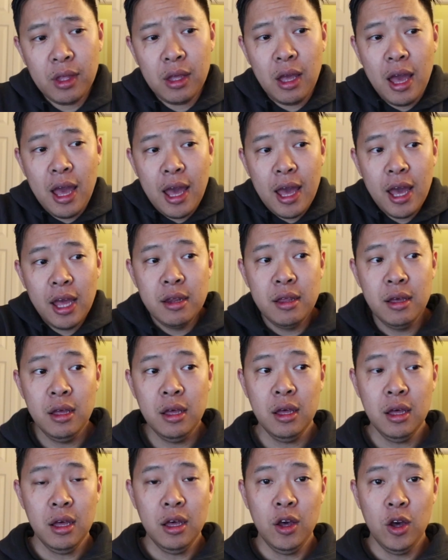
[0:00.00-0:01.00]
And
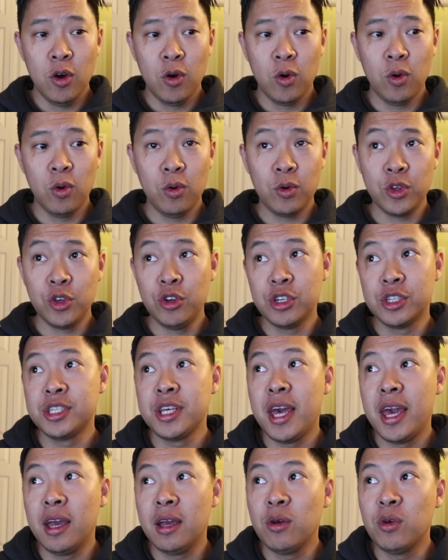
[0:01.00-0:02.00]
you're
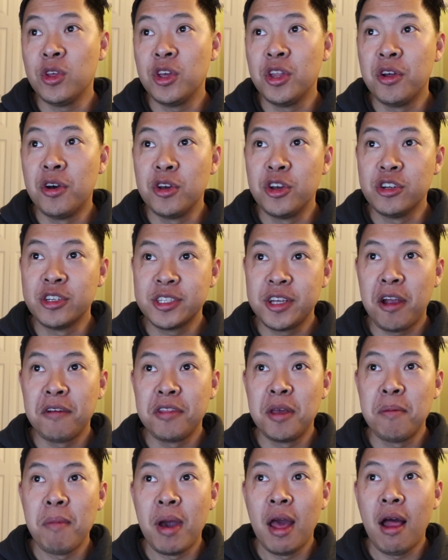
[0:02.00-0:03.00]
saying, you're
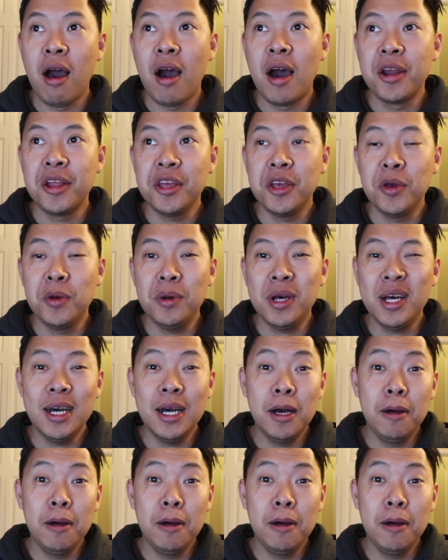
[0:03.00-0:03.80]
scared they might audit you.